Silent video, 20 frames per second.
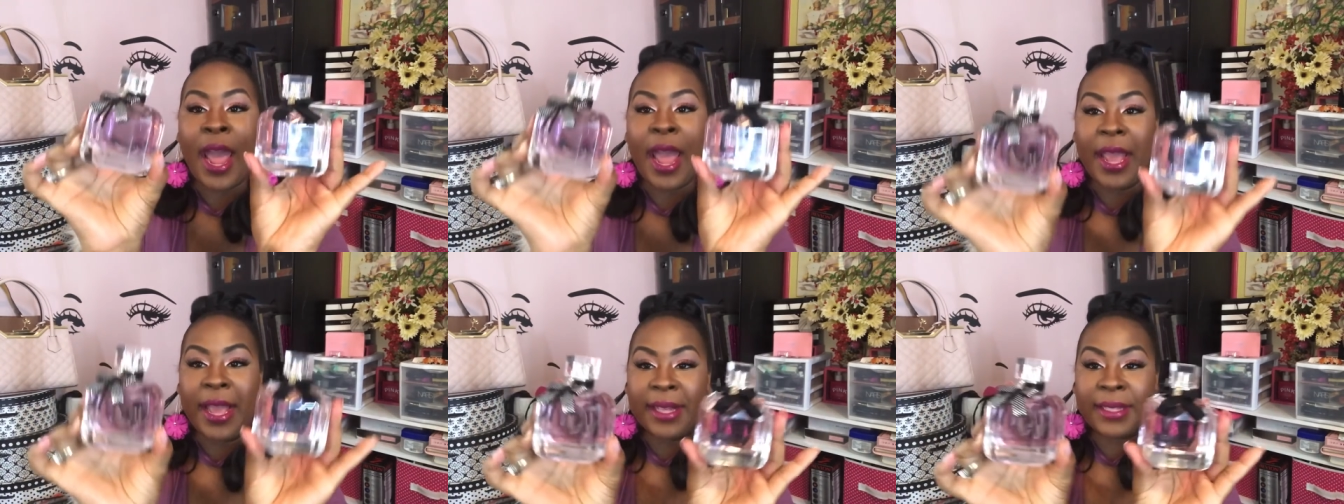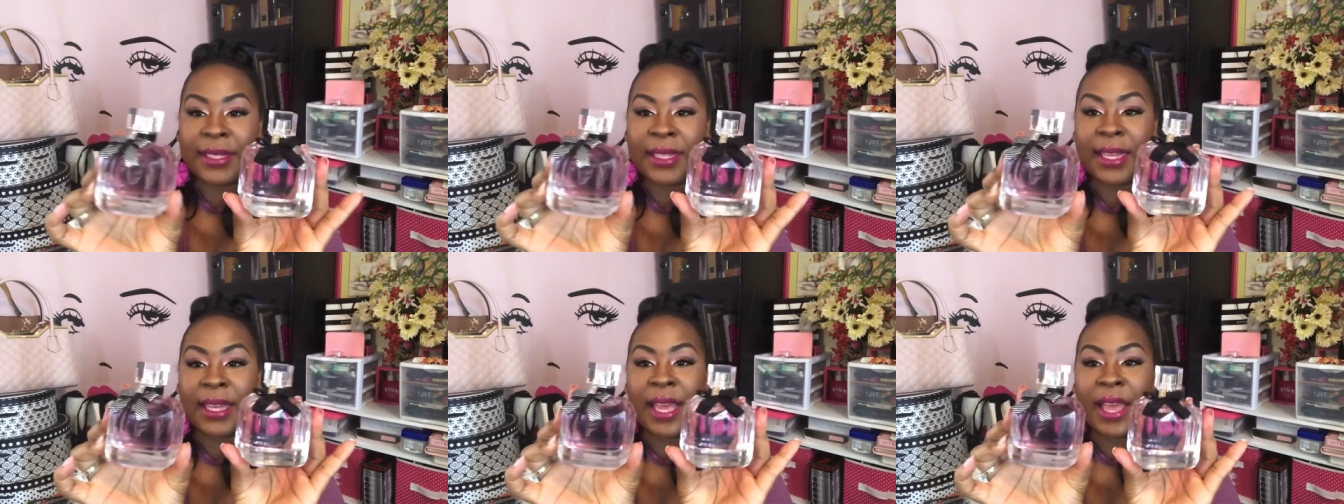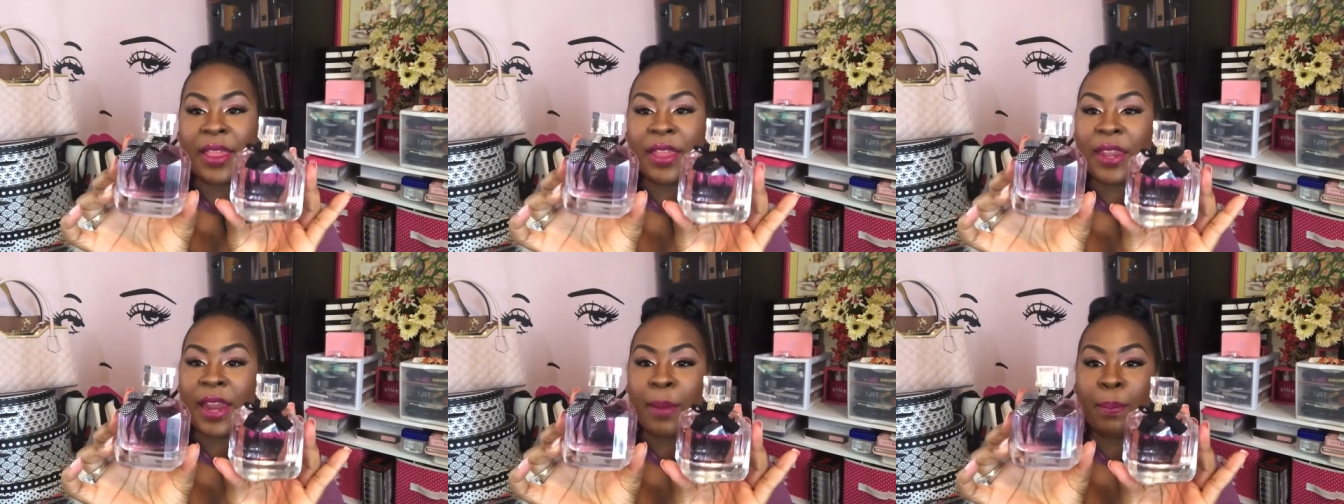and
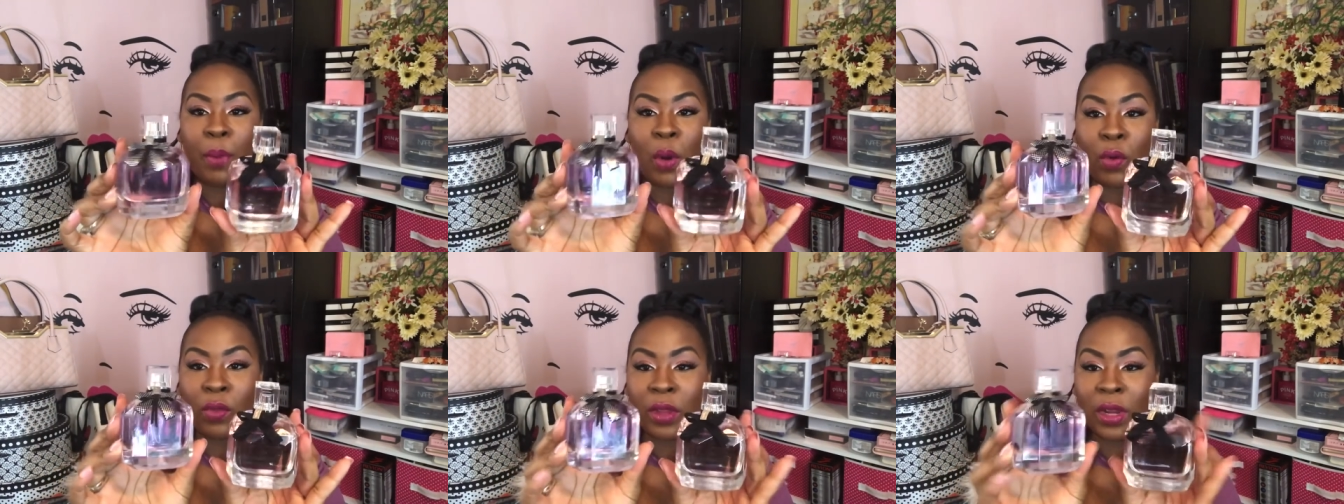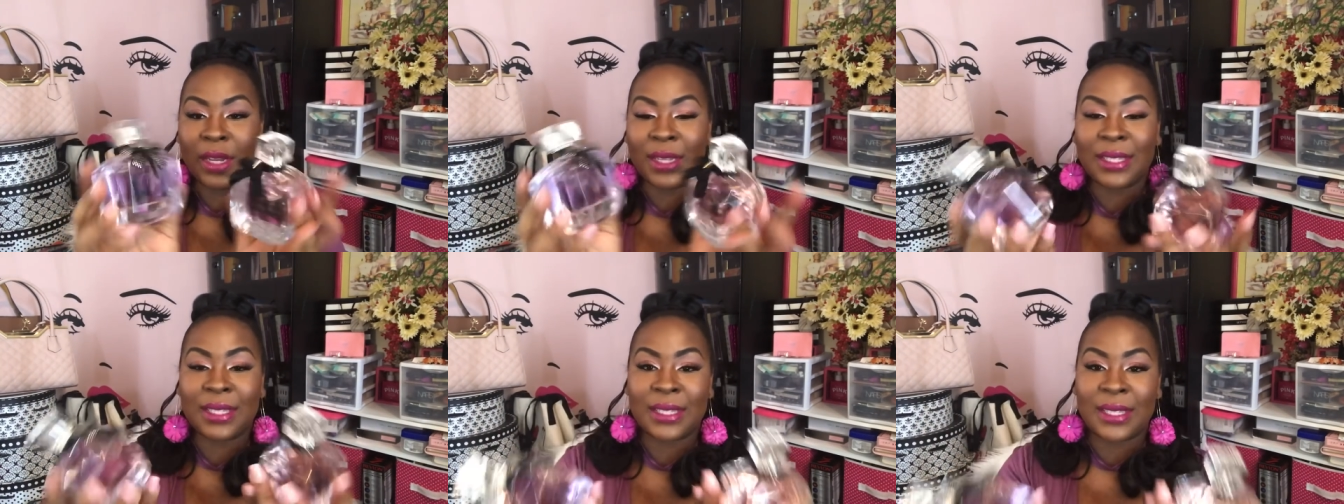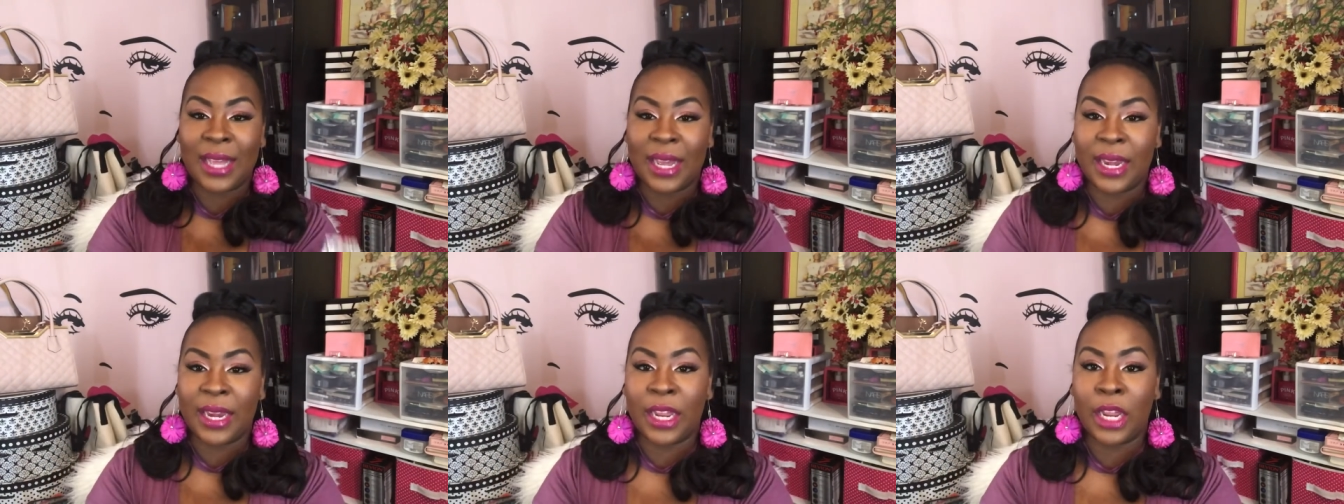together they both look
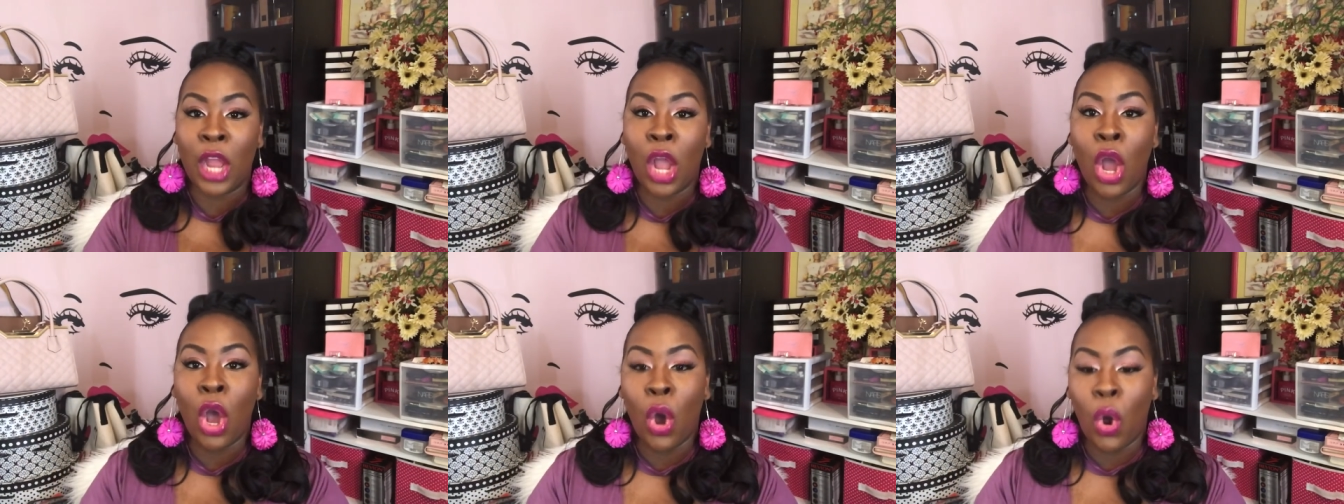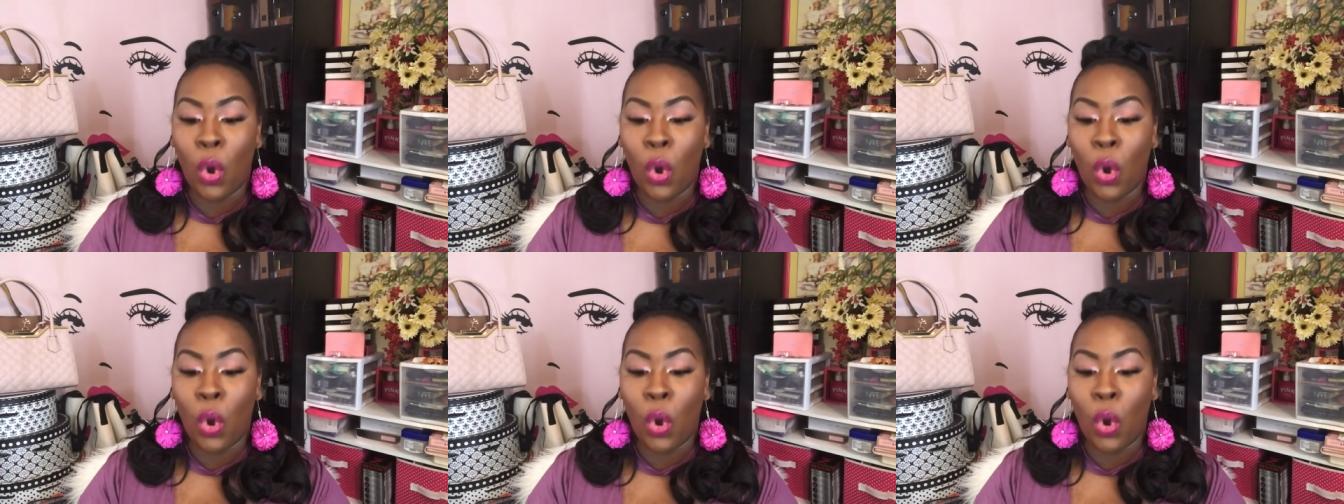stunning